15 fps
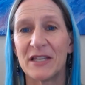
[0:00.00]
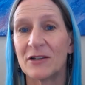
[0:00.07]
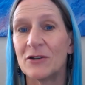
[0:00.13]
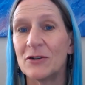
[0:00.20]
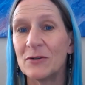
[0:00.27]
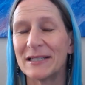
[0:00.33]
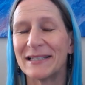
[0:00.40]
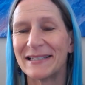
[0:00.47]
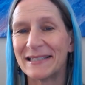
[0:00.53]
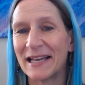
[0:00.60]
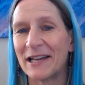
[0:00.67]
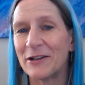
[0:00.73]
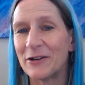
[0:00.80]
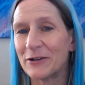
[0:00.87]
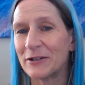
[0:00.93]
Did you
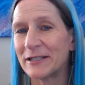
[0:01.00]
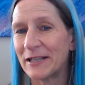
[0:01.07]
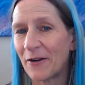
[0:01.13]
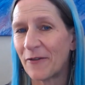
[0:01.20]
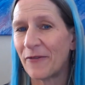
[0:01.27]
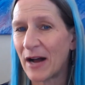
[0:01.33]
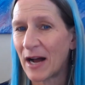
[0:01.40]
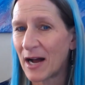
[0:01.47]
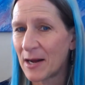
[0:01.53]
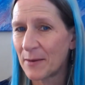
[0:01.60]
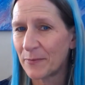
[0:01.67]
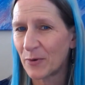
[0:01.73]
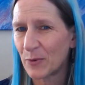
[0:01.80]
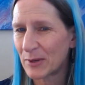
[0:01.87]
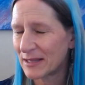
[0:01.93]
set yourself
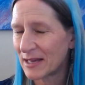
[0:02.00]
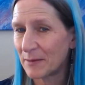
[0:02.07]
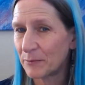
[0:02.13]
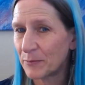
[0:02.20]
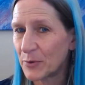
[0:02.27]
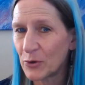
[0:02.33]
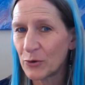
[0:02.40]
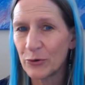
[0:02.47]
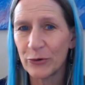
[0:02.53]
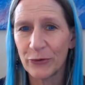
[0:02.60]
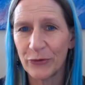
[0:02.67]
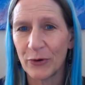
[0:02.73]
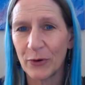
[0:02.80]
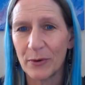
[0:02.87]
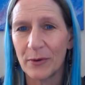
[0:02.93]
up with that
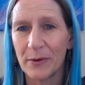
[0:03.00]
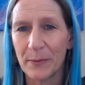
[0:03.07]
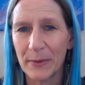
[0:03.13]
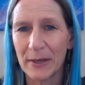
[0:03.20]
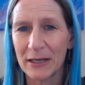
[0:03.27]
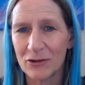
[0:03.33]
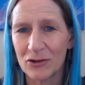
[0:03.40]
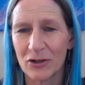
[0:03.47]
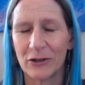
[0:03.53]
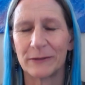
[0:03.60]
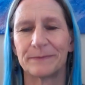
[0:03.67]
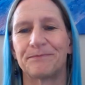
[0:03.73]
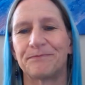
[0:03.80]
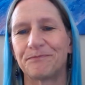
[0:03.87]
beautiful picture?